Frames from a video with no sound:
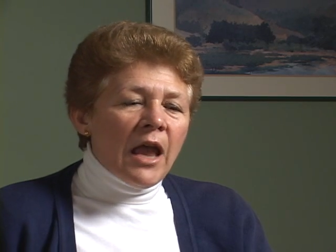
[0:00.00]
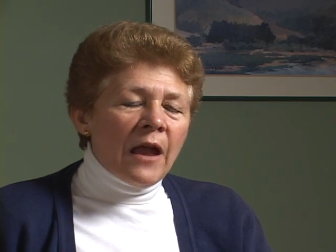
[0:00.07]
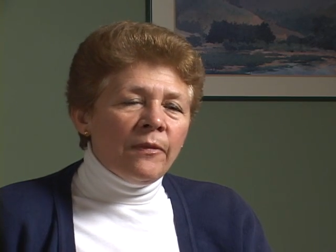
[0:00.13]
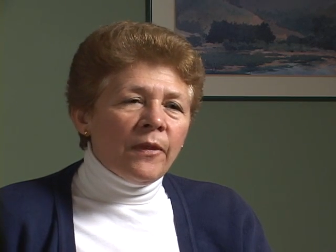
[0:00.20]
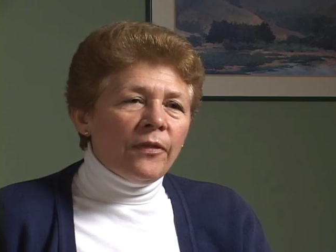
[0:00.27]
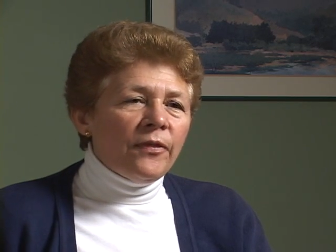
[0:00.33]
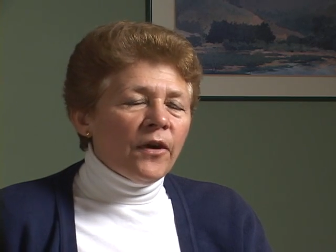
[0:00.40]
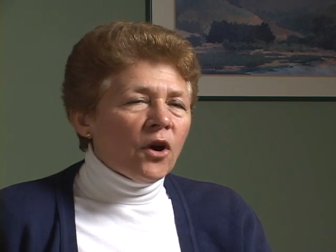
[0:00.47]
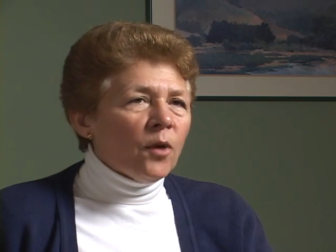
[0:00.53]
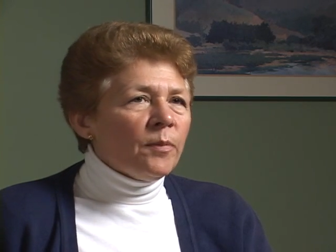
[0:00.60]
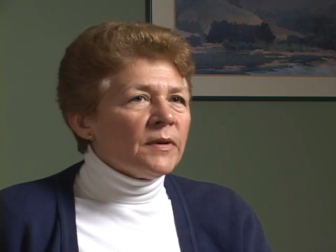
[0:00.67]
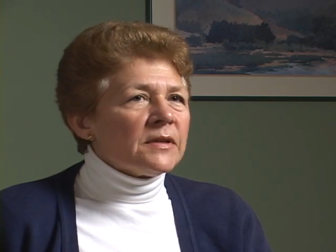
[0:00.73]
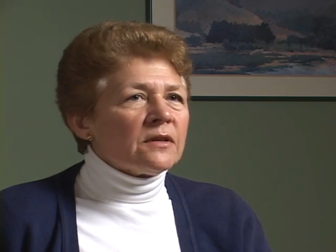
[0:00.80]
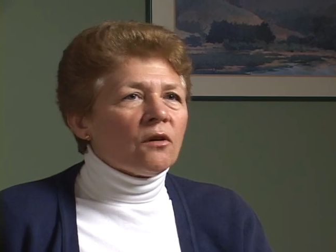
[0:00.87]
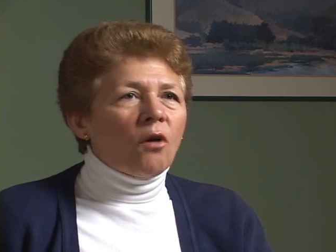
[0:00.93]
And the
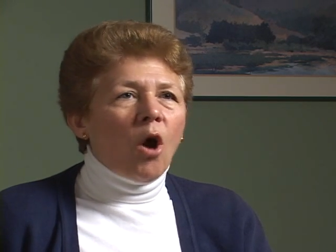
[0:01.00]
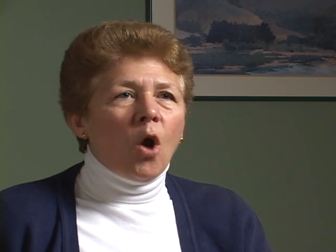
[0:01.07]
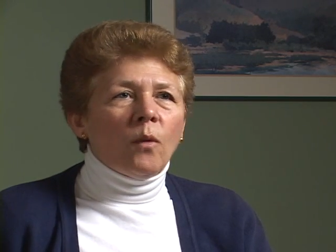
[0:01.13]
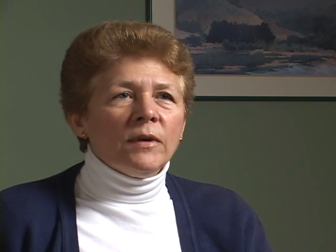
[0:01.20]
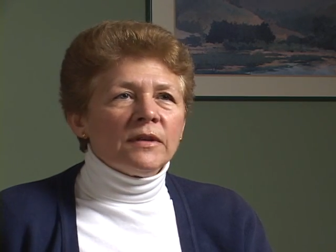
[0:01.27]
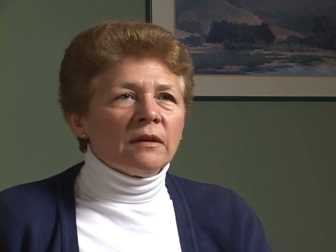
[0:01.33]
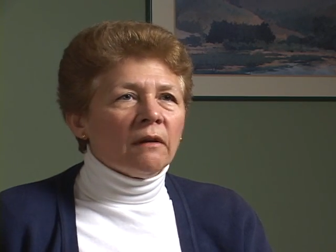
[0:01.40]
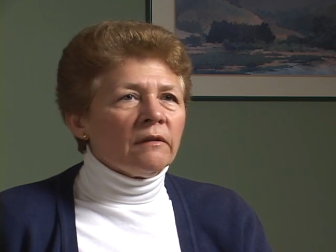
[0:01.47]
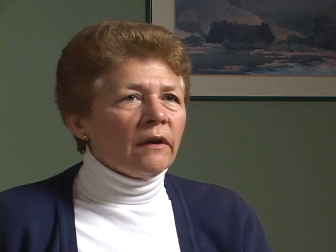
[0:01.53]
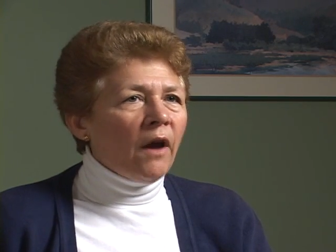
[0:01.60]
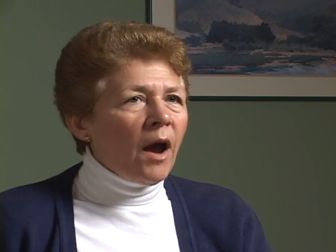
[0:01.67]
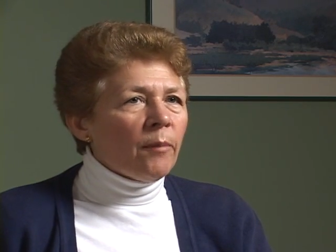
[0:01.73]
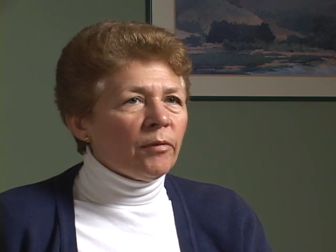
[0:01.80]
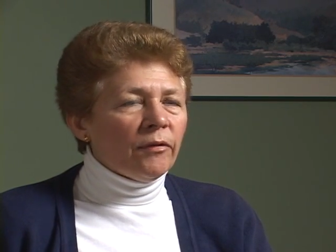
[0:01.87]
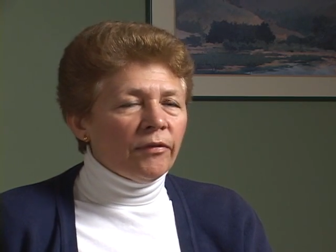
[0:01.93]
therapists are always on
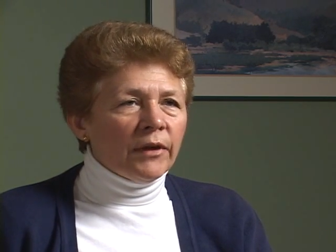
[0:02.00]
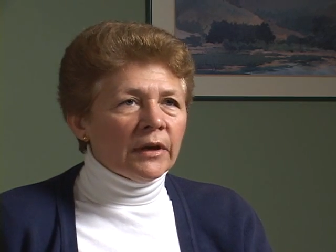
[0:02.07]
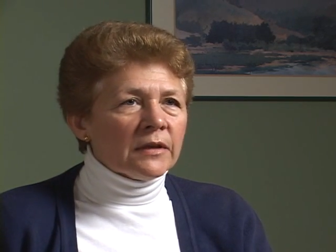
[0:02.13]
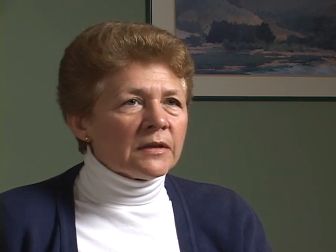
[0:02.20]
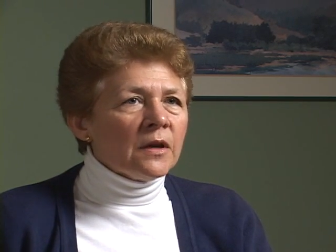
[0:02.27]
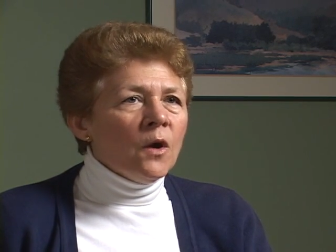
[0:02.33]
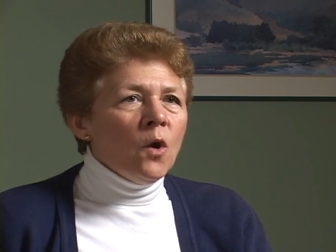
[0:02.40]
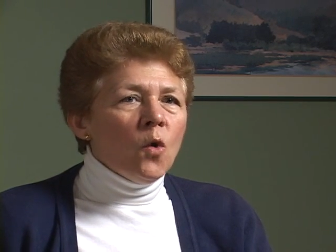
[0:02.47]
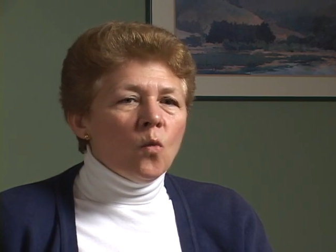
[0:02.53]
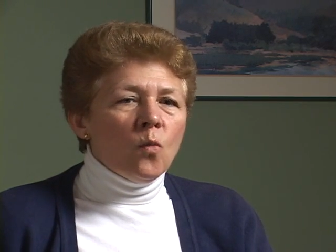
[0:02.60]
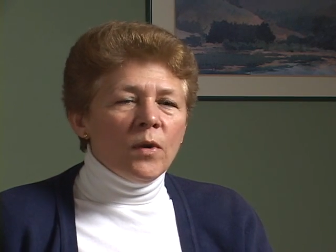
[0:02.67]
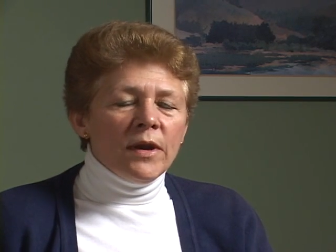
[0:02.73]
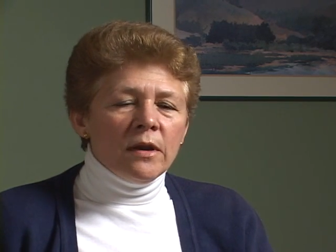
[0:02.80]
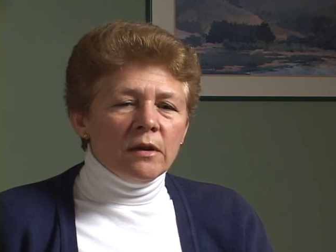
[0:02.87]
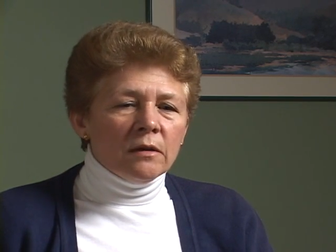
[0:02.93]
top of things.
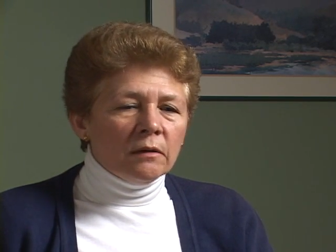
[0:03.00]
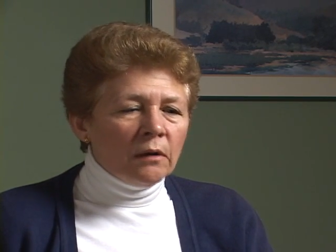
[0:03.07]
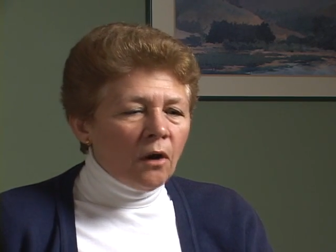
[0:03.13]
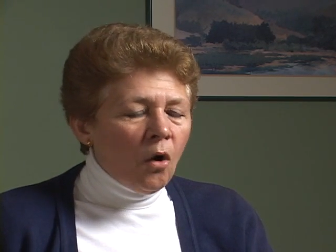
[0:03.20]
We